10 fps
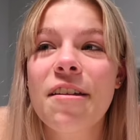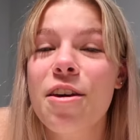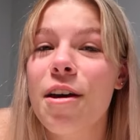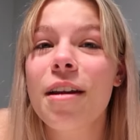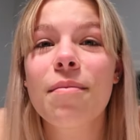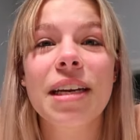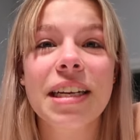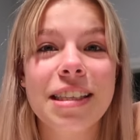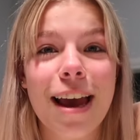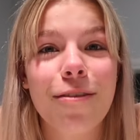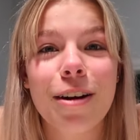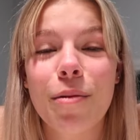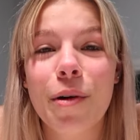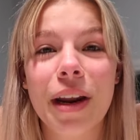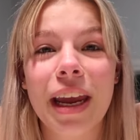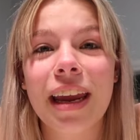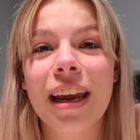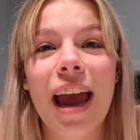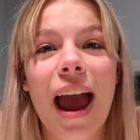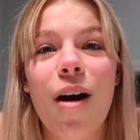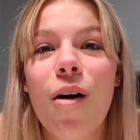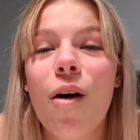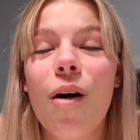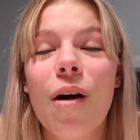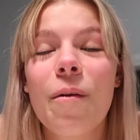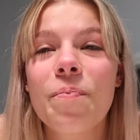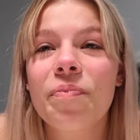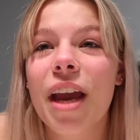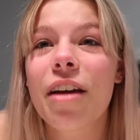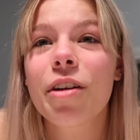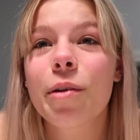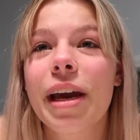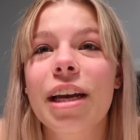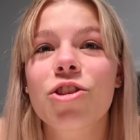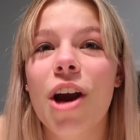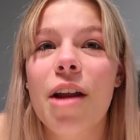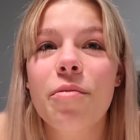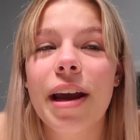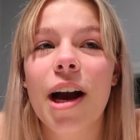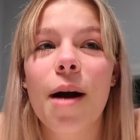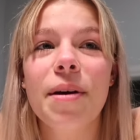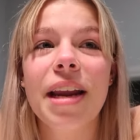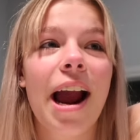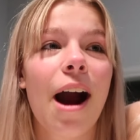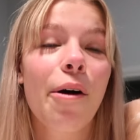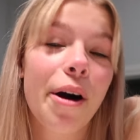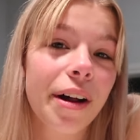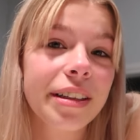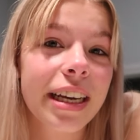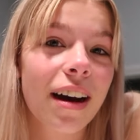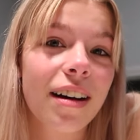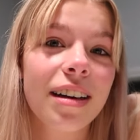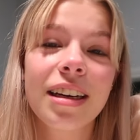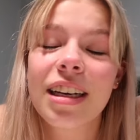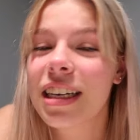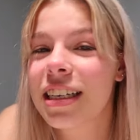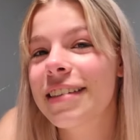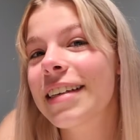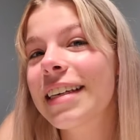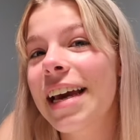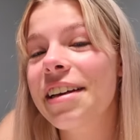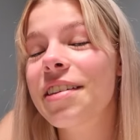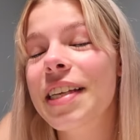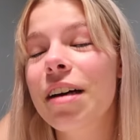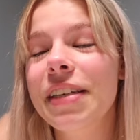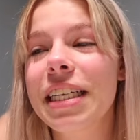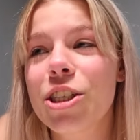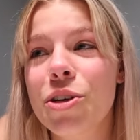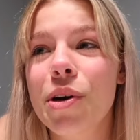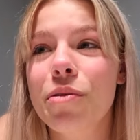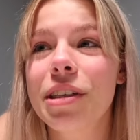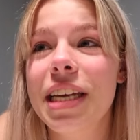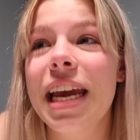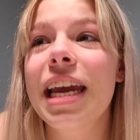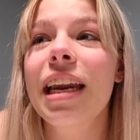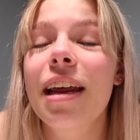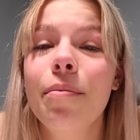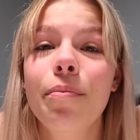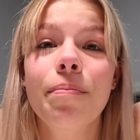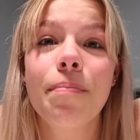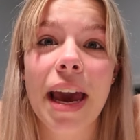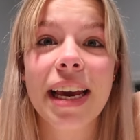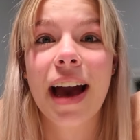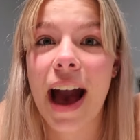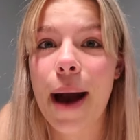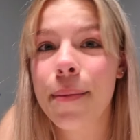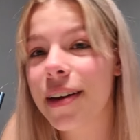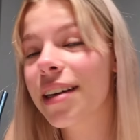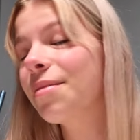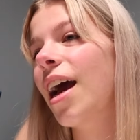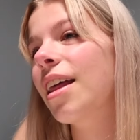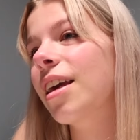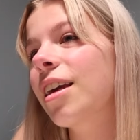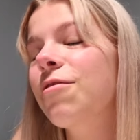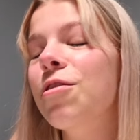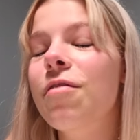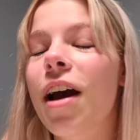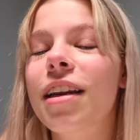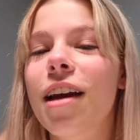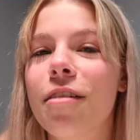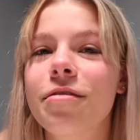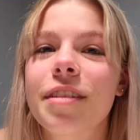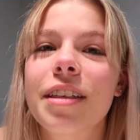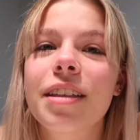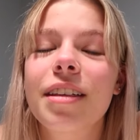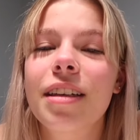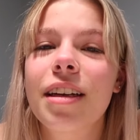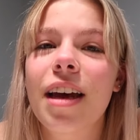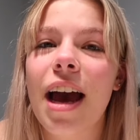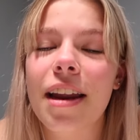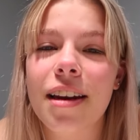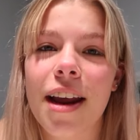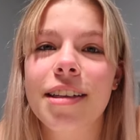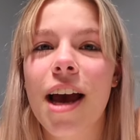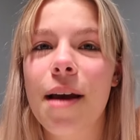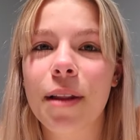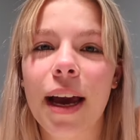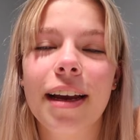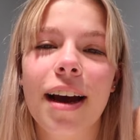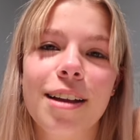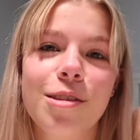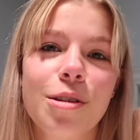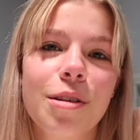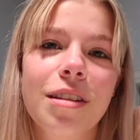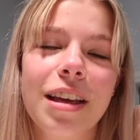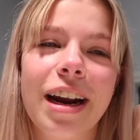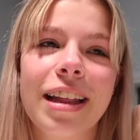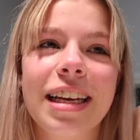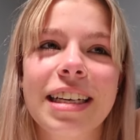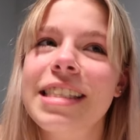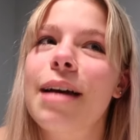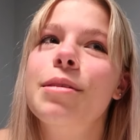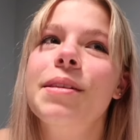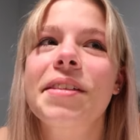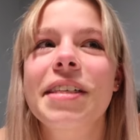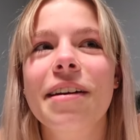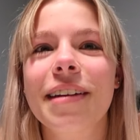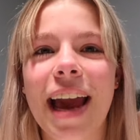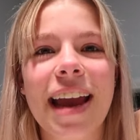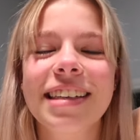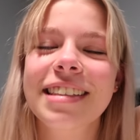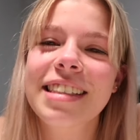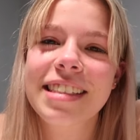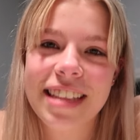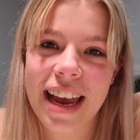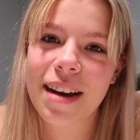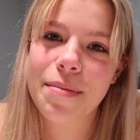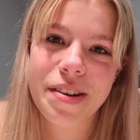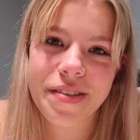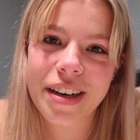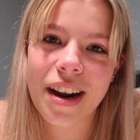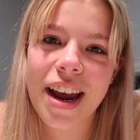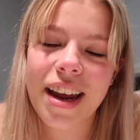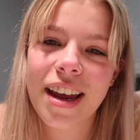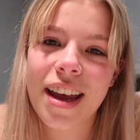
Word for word: 30 minutes every morning, or every week try and wake up an hour earlier to get yourself into a routine and make a habit. Yeah, I think if you find comfort at nighttime like I do, then I think it's absolutely okay to stay up every night